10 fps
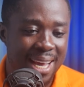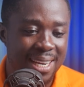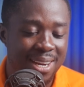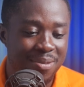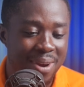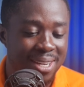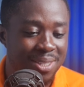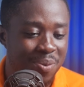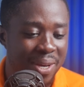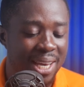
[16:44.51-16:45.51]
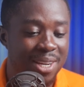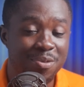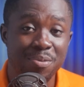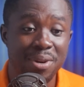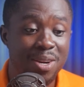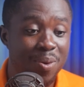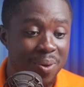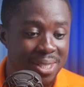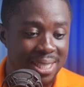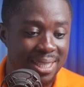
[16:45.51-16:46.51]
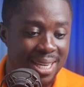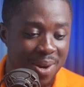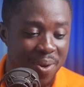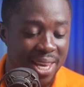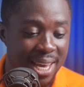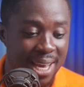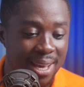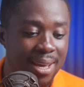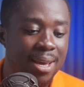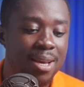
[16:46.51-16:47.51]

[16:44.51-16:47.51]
and then right away it reloads it down here